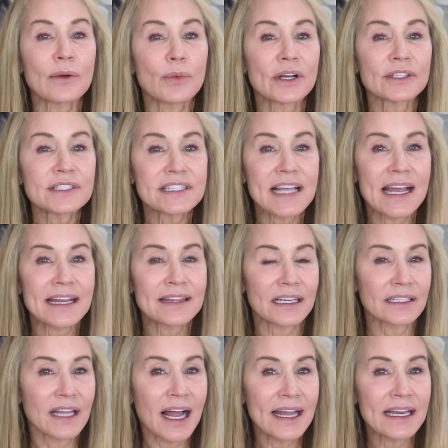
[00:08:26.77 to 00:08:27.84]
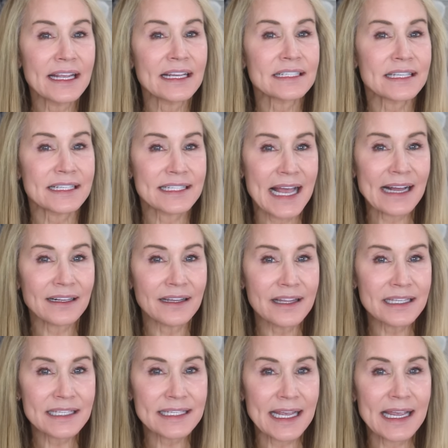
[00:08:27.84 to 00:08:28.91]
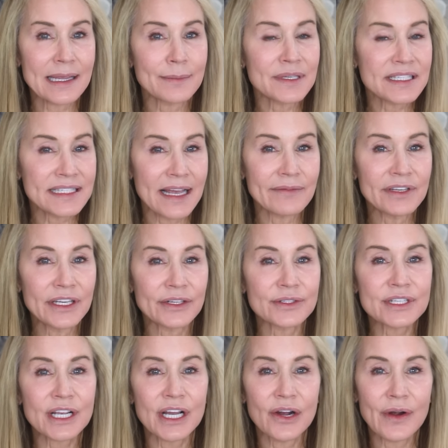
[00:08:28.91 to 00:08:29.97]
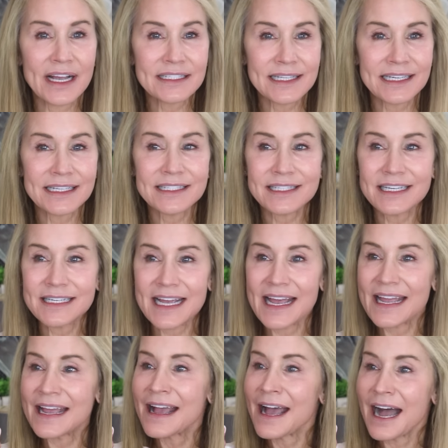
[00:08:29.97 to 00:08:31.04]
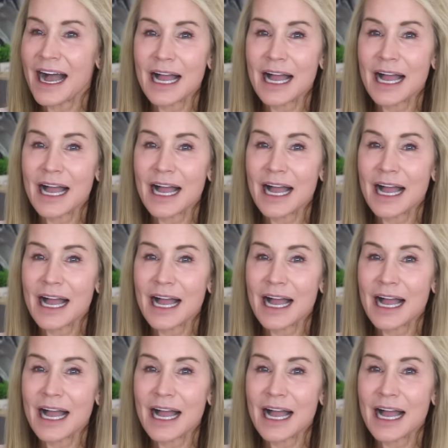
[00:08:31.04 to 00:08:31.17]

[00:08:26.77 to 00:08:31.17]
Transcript: I will say the lighting is exactly the same seven years ago as it is today.